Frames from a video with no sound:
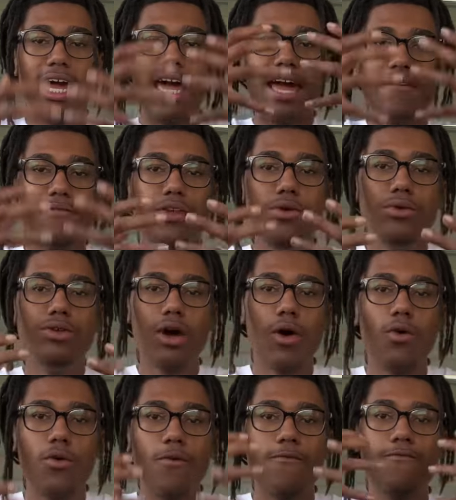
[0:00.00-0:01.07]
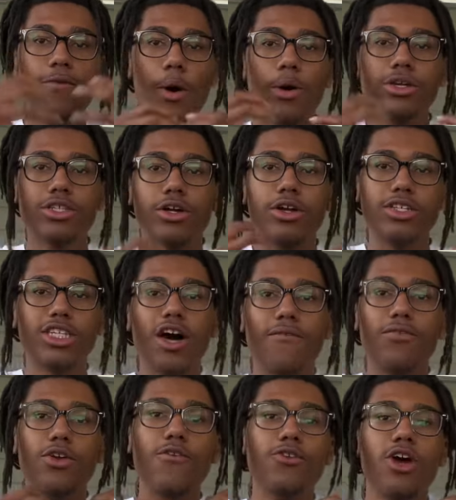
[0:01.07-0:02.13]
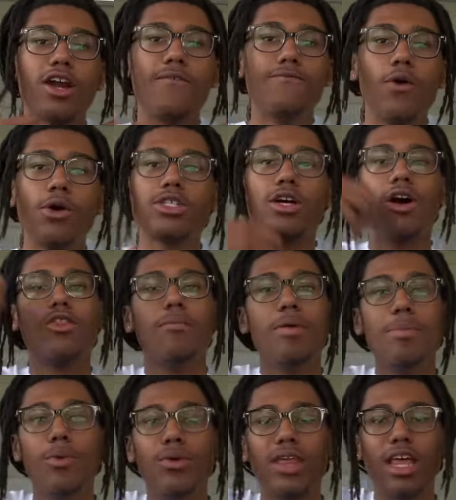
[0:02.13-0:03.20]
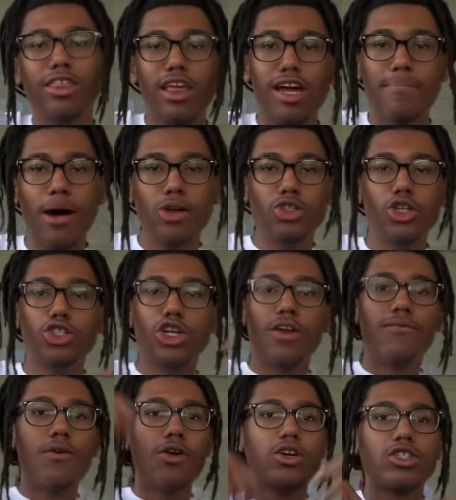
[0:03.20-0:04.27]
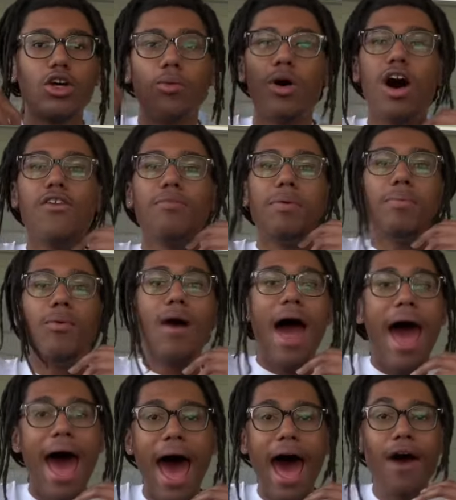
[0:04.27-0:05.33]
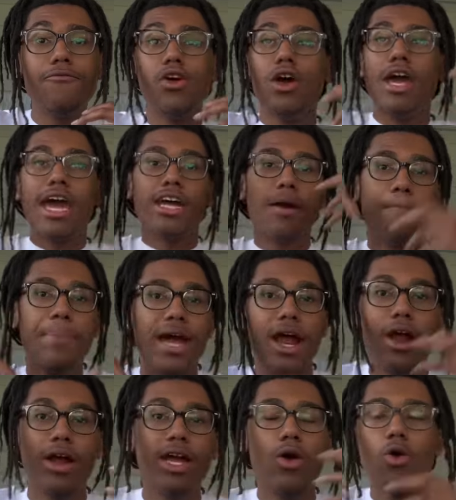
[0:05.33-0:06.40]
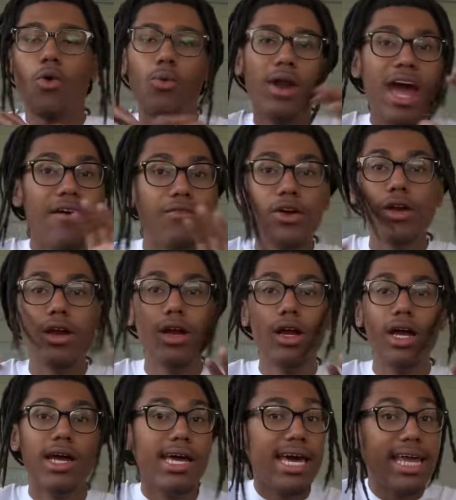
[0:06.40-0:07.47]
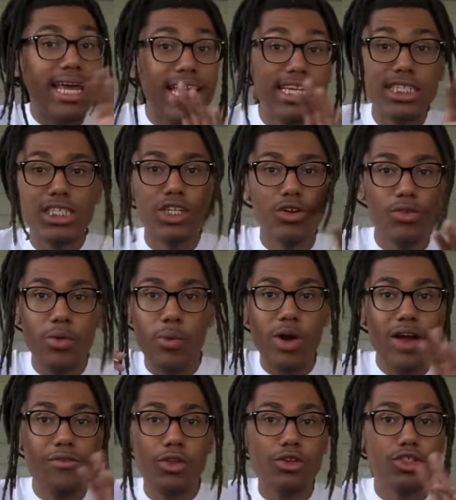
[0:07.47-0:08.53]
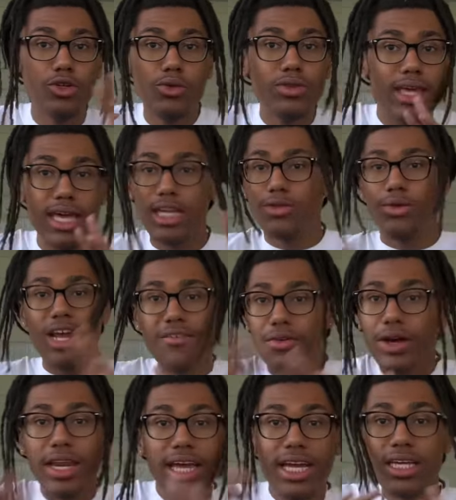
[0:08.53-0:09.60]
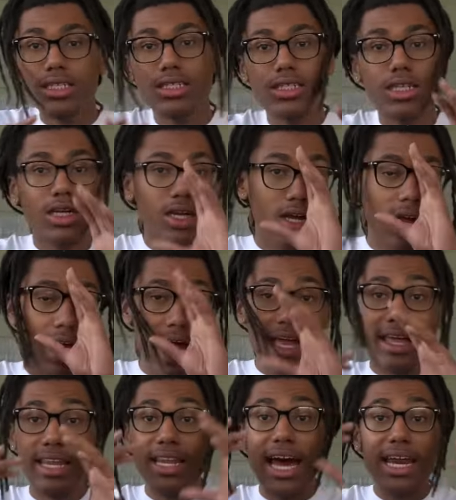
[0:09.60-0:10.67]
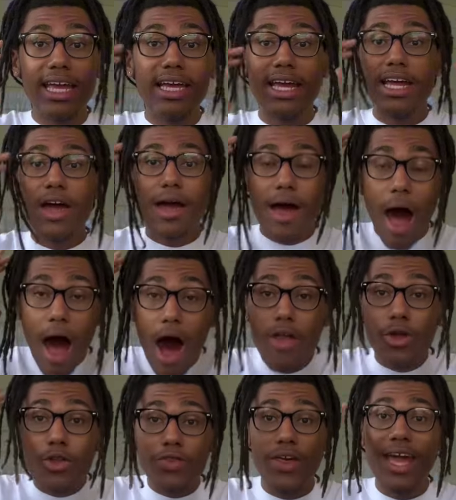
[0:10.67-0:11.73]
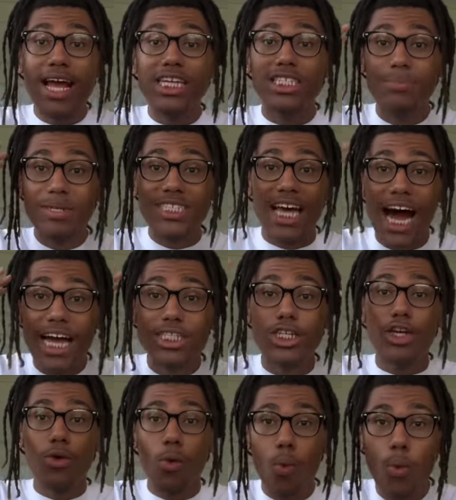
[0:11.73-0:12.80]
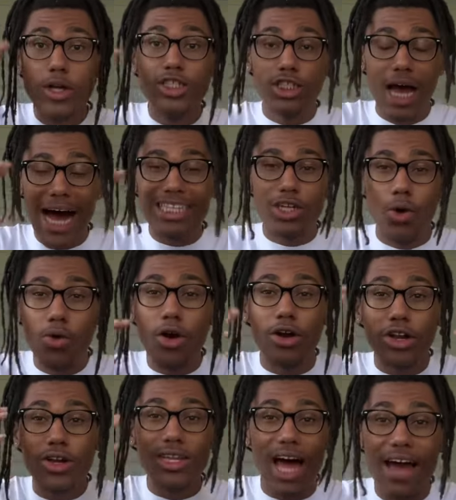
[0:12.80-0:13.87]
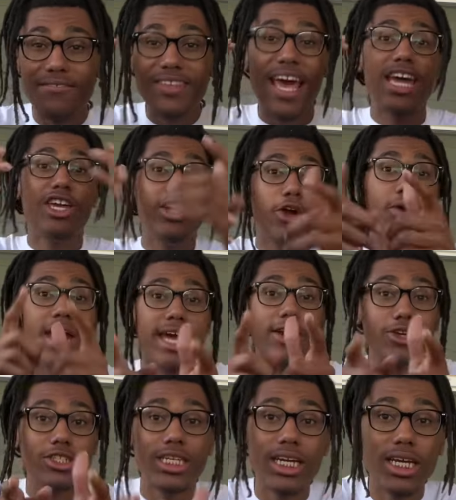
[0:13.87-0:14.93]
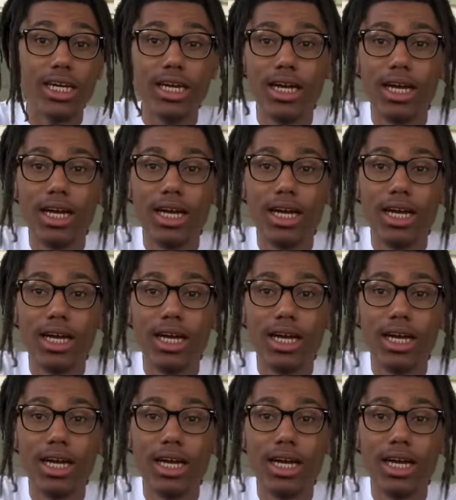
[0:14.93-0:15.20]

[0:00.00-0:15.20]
if you don't focus on yourself, you try to focus on other people, what they think about you, you try to focus on what other people have and comparing or whatever it is, your whatever those two things, whatever it is, and letting other things besides what God's going on in your life take your energy,